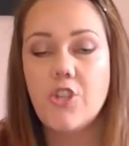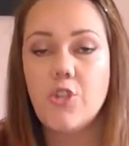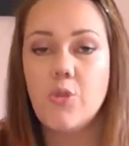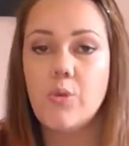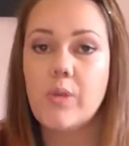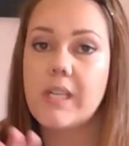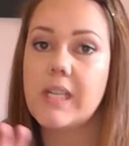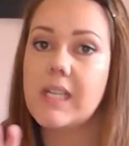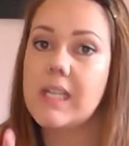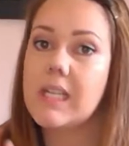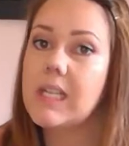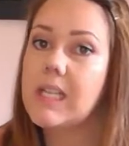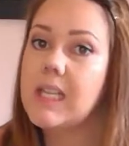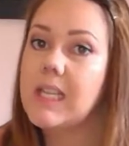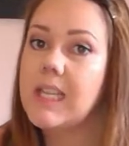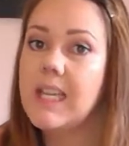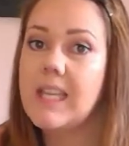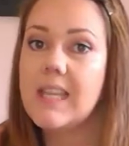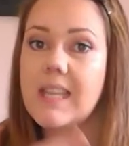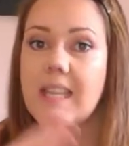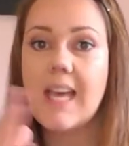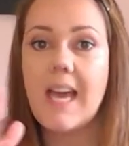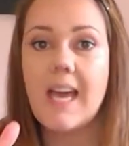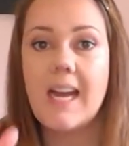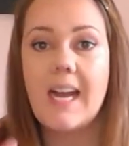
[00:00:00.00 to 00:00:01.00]
You can
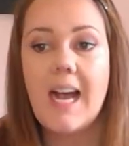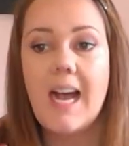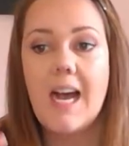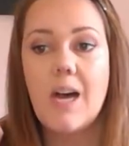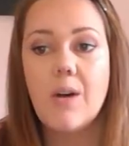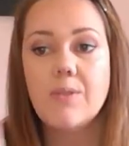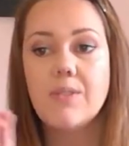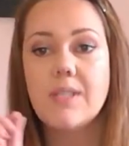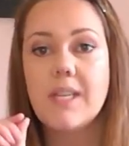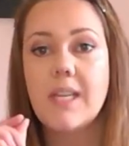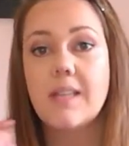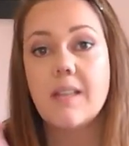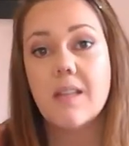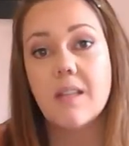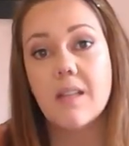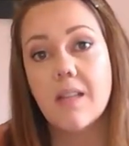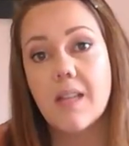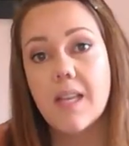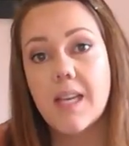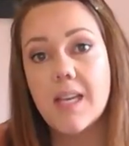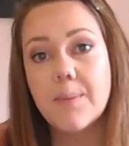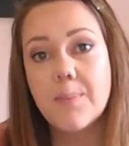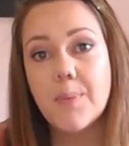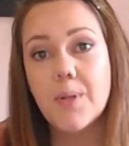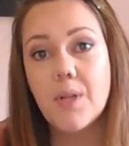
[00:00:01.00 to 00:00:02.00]
clean that out, take the
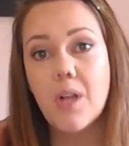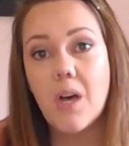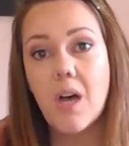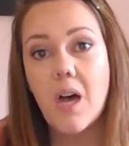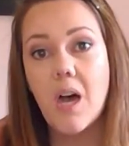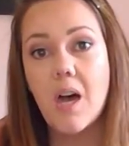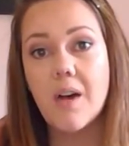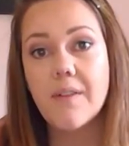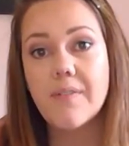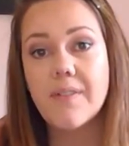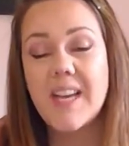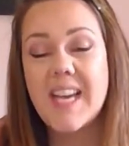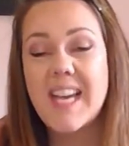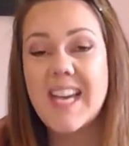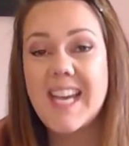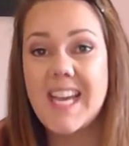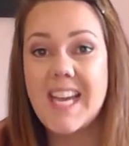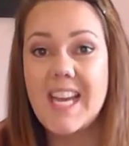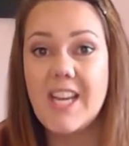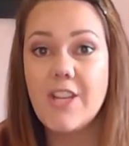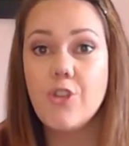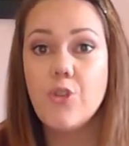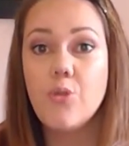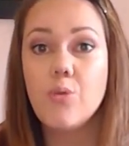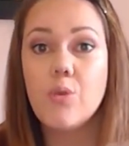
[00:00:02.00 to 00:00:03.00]
label off,
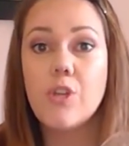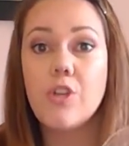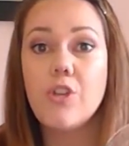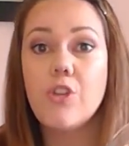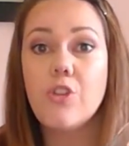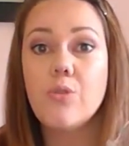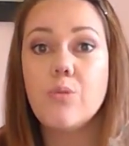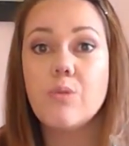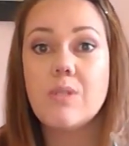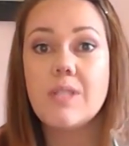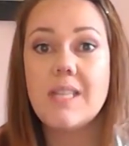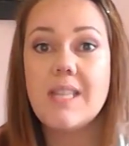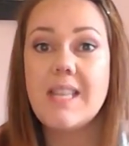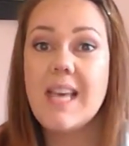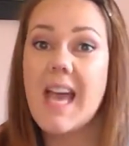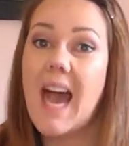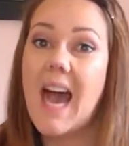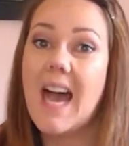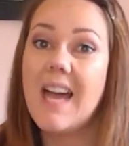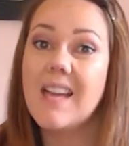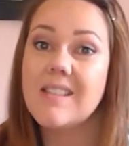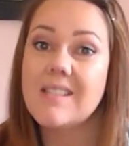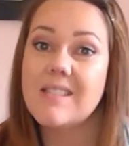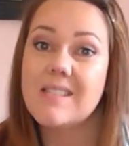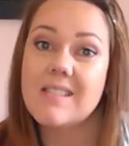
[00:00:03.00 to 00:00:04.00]
and you can use
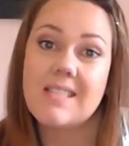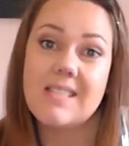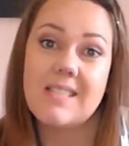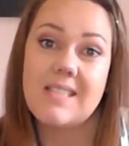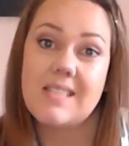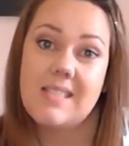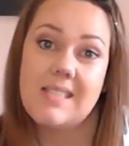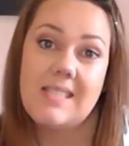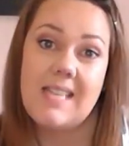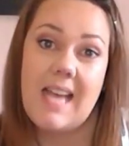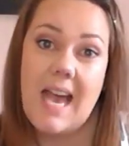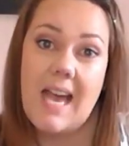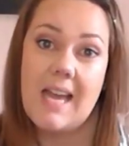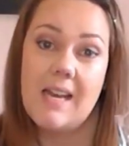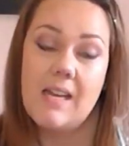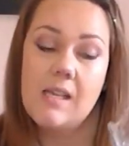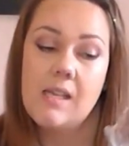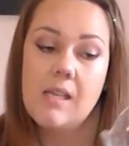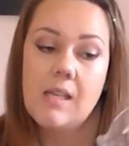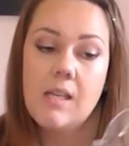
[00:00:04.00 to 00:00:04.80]
that instead.